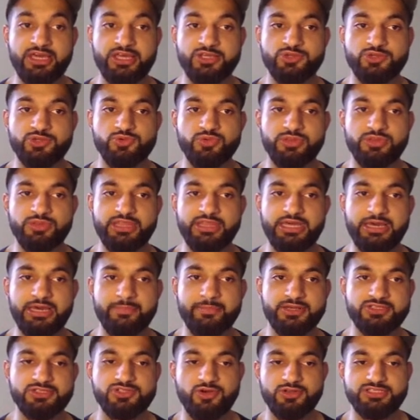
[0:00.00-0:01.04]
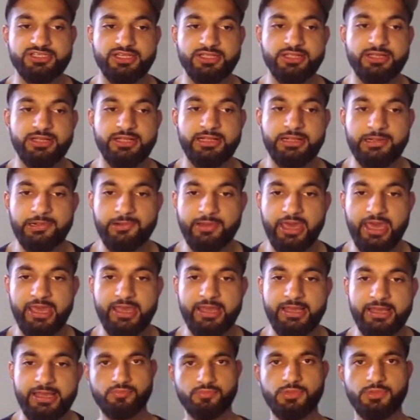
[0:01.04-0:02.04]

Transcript: that person's content, okay?